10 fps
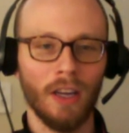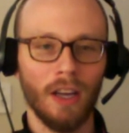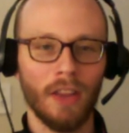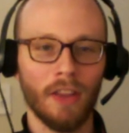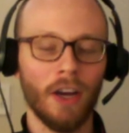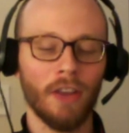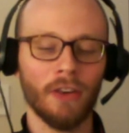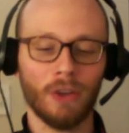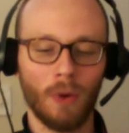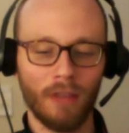and then the other
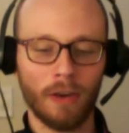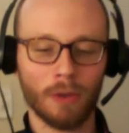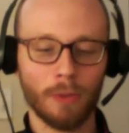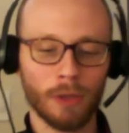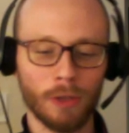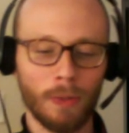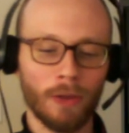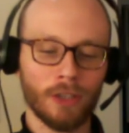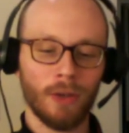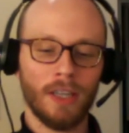qualifier was postponed,
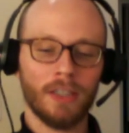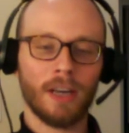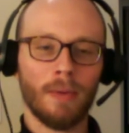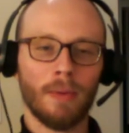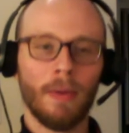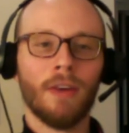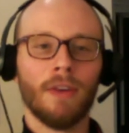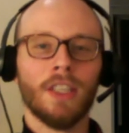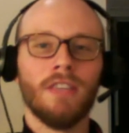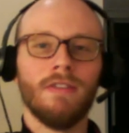so he's coming back
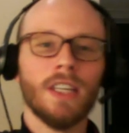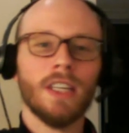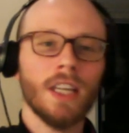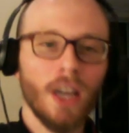relatively